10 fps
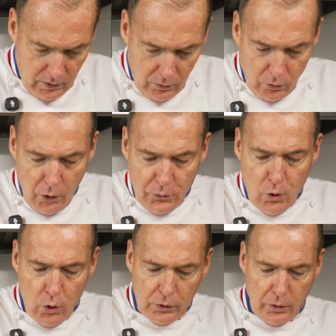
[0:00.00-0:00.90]
So of
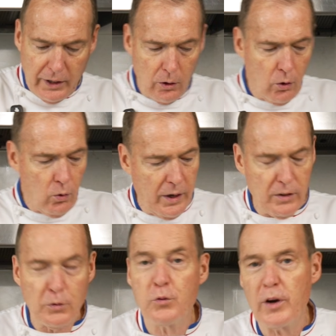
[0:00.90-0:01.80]
course you can
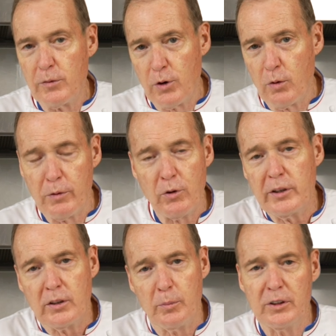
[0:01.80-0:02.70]
always flavor with a
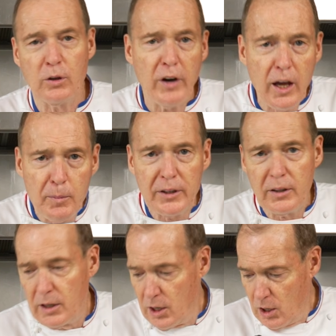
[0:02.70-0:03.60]
little bit of
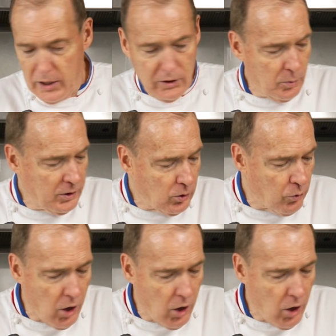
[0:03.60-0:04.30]
lemon, a little bit of